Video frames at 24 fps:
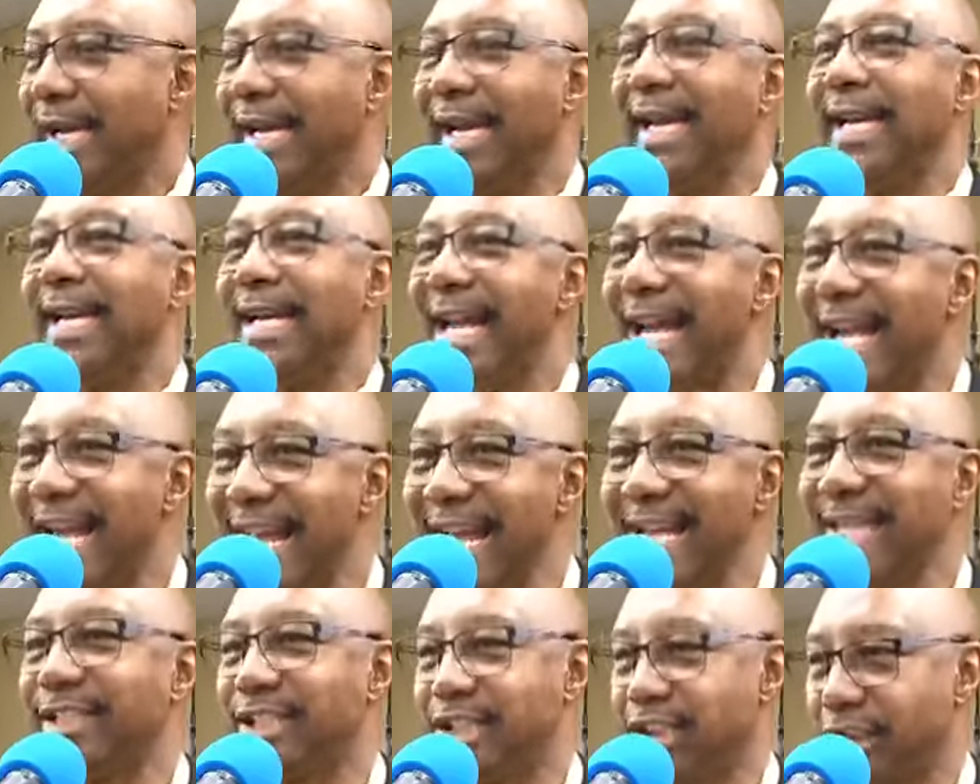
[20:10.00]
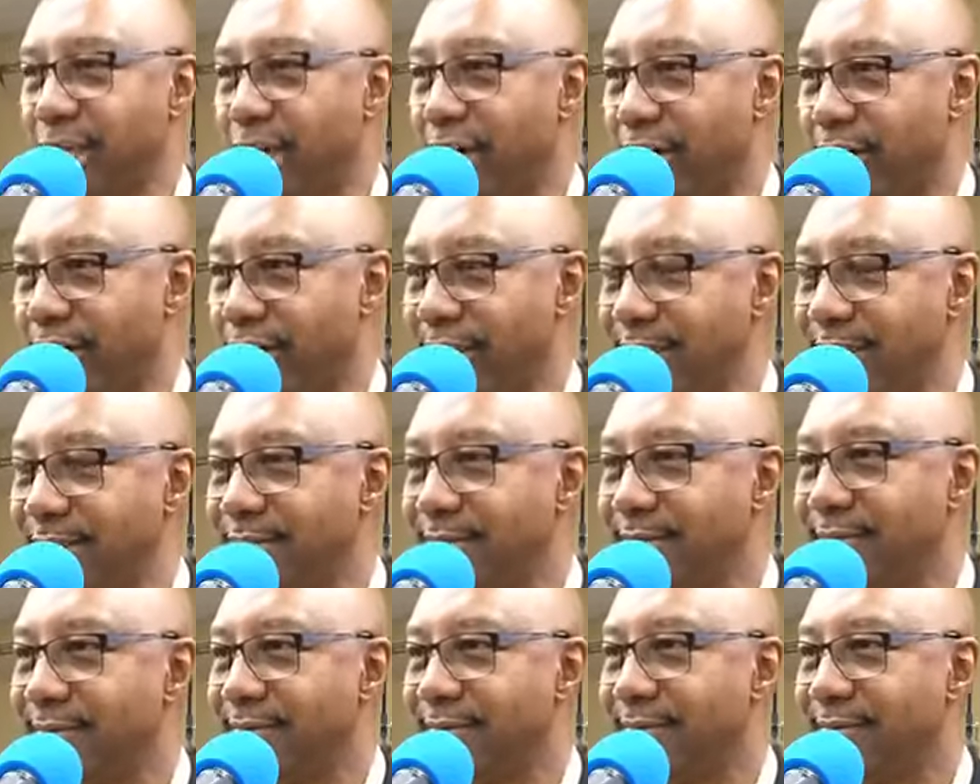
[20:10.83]
In Head Start,
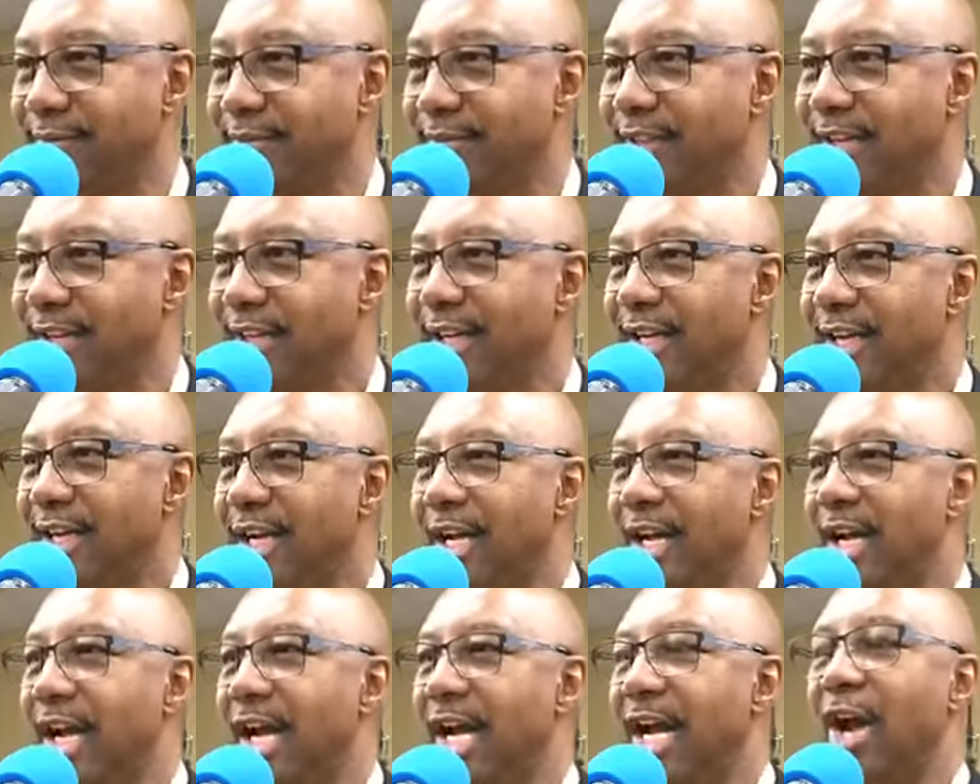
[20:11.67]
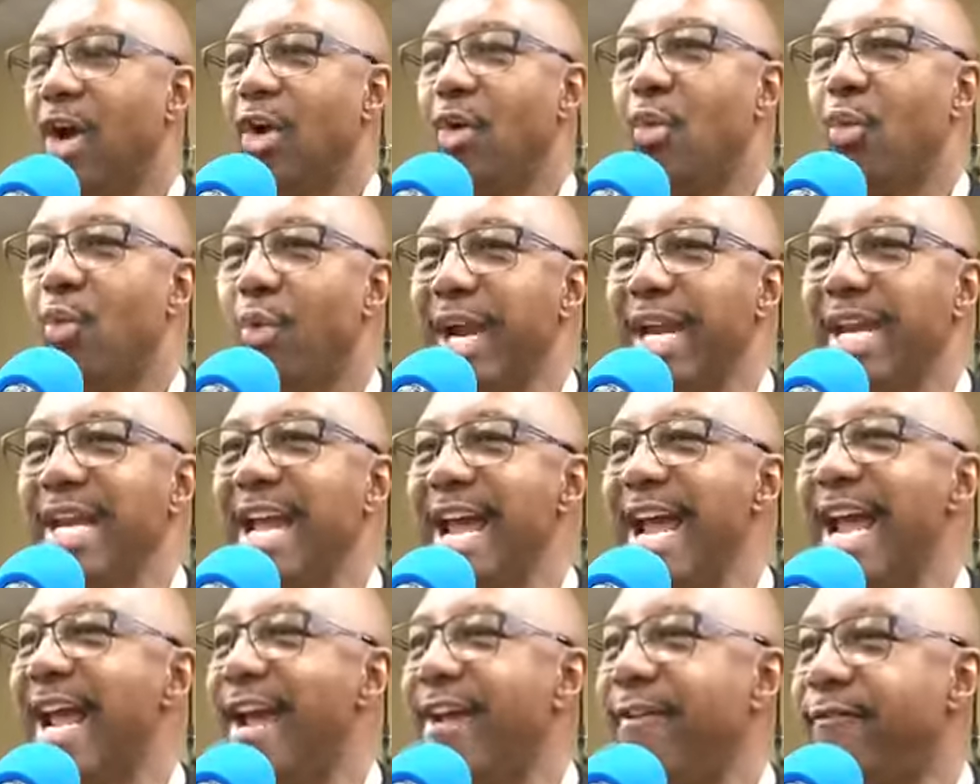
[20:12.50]
we
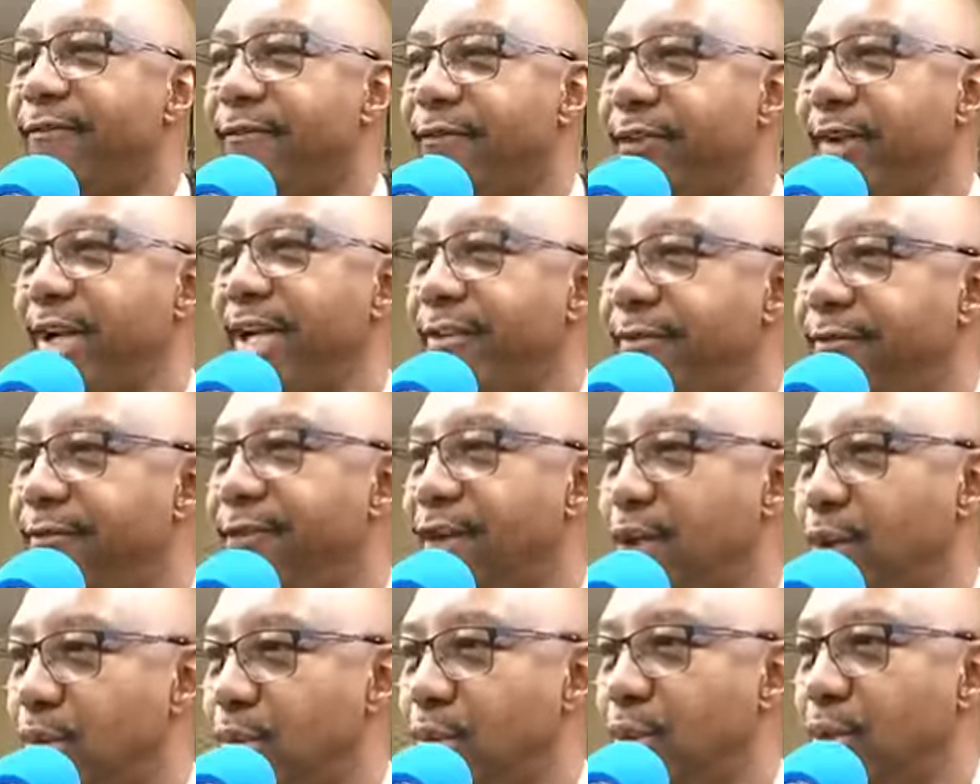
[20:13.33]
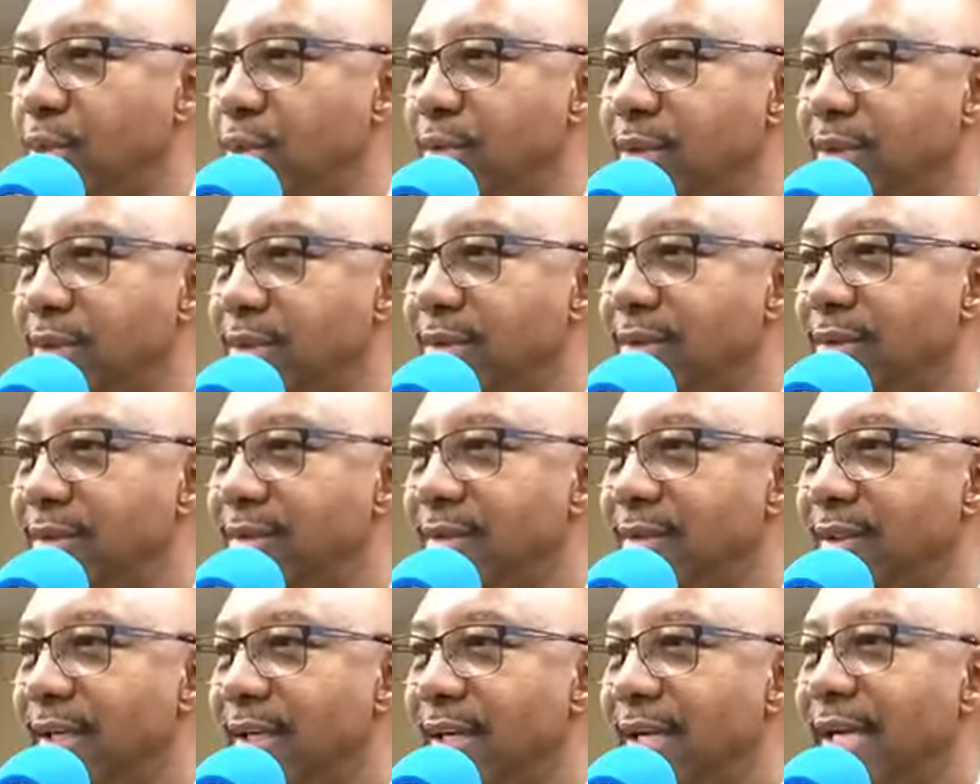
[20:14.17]
had free food.
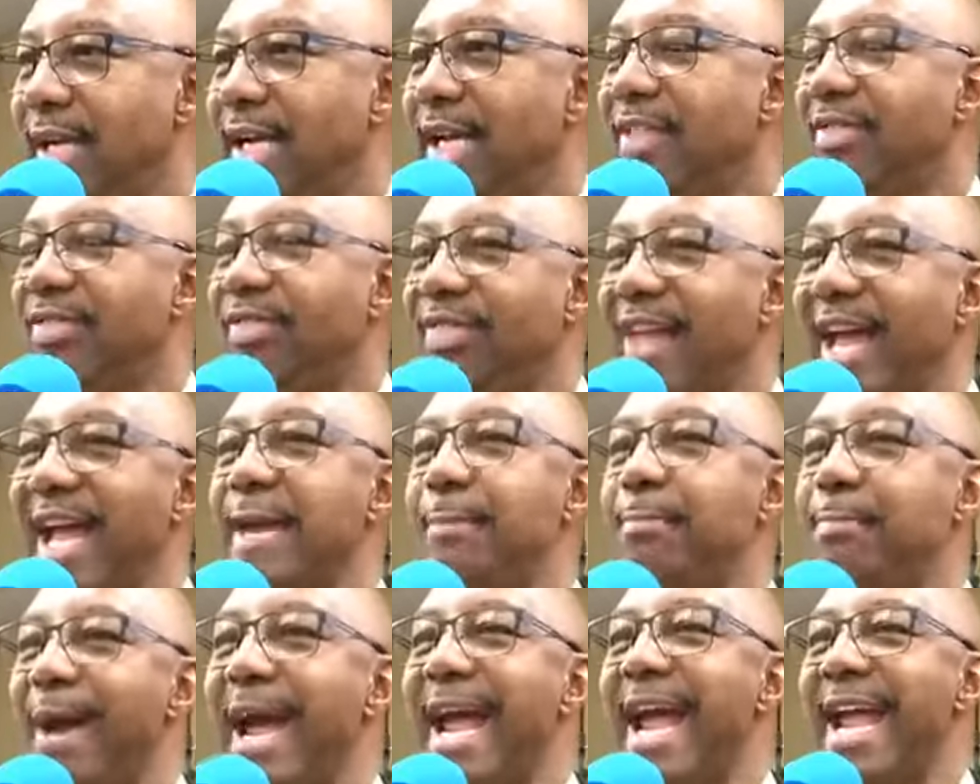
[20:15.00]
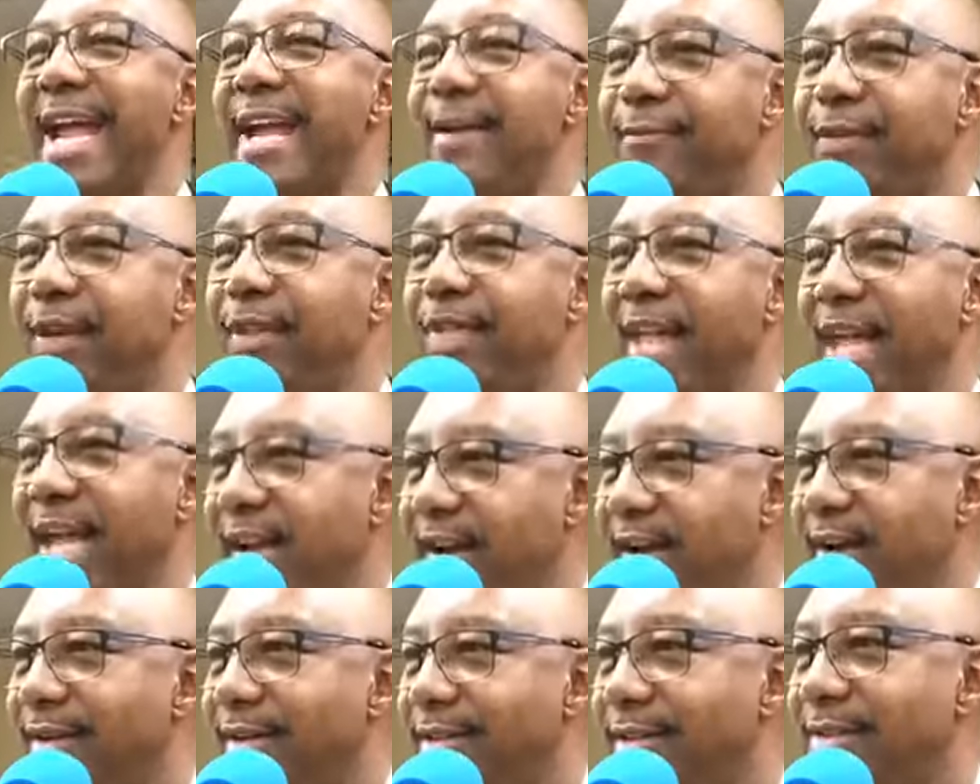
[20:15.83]
They paid for
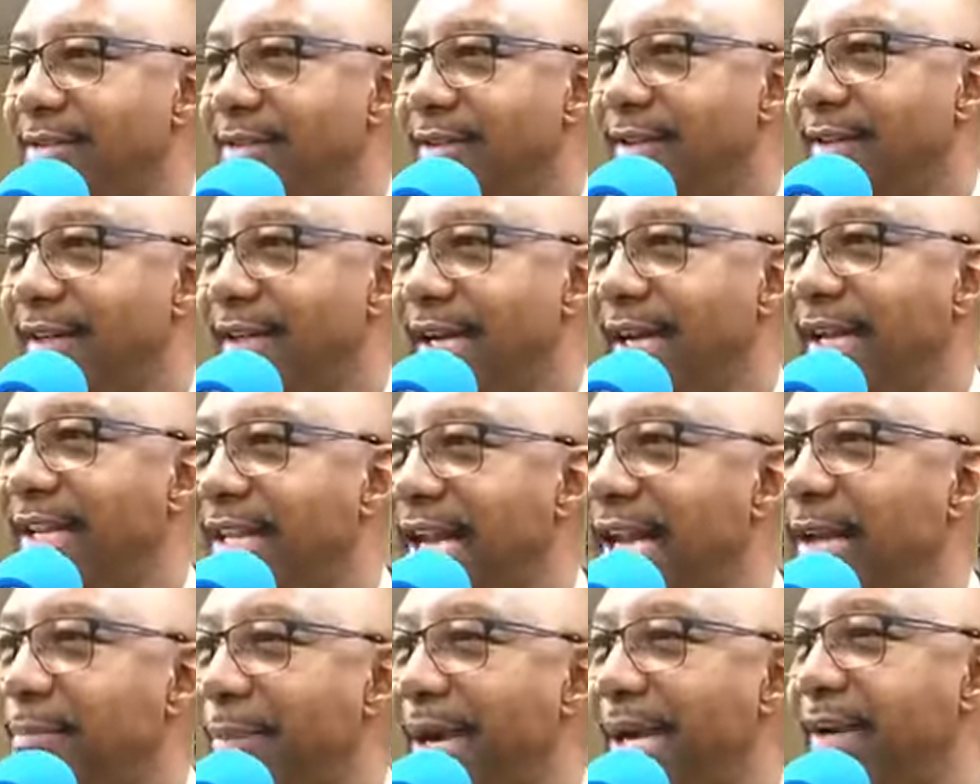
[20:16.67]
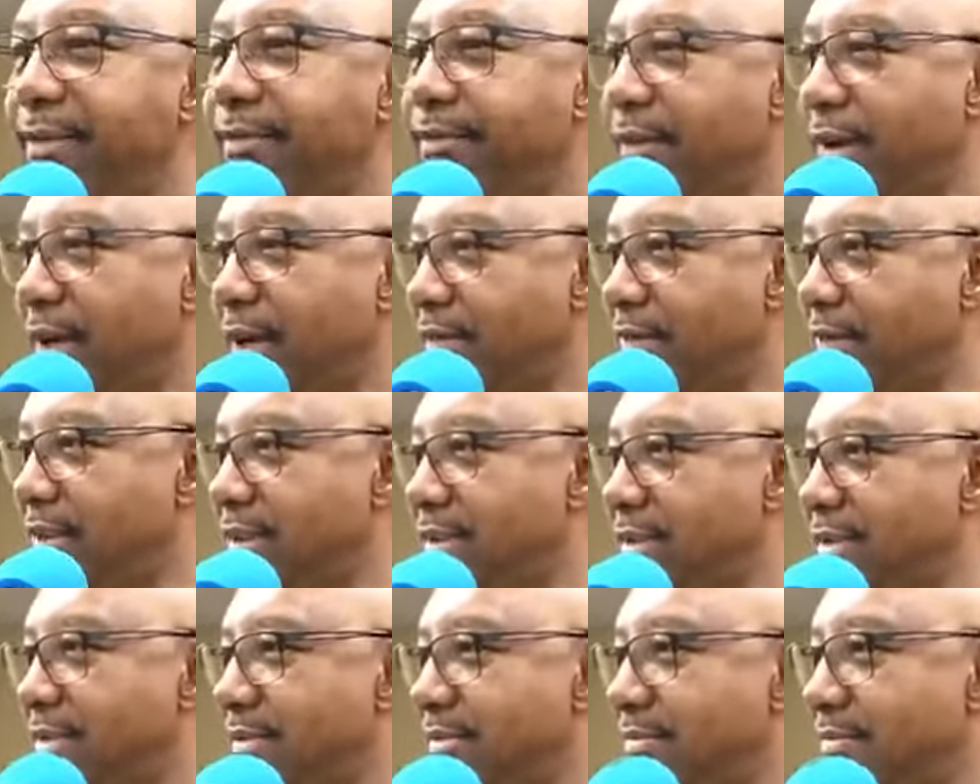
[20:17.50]
theirs and they made fun of
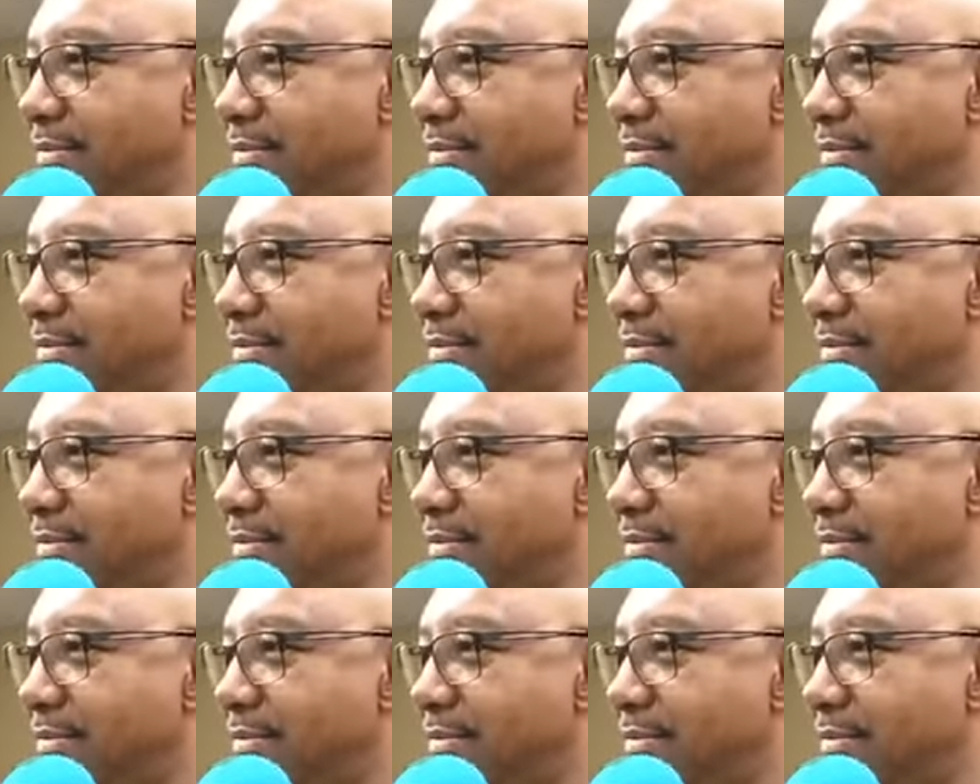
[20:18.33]
us.